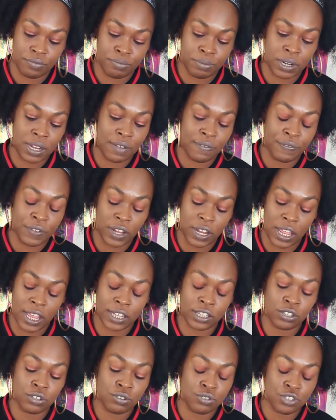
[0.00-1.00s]
But I feel
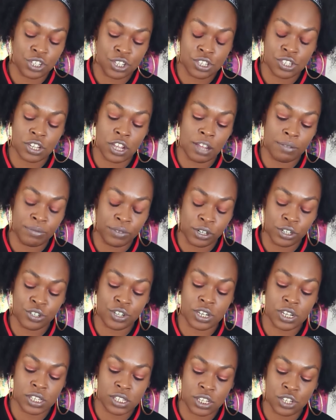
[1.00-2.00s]
like you just stop
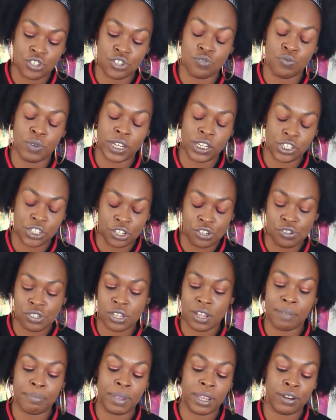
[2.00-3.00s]
nurturing the situation. You
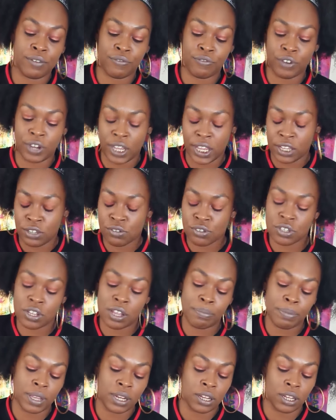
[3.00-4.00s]
start being a friend. You
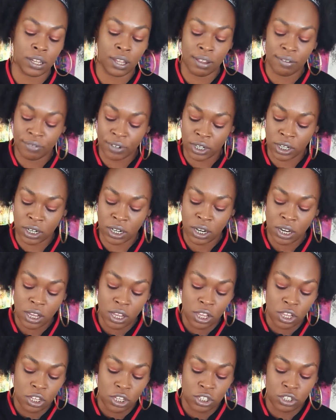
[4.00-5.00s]
start being a lover,
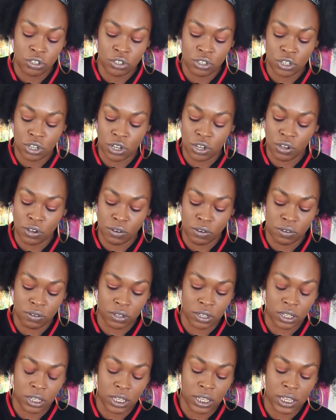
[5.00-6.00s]
you
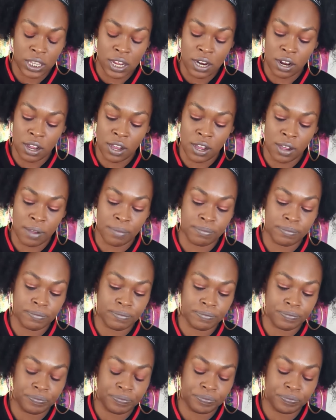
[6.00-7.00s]
know. And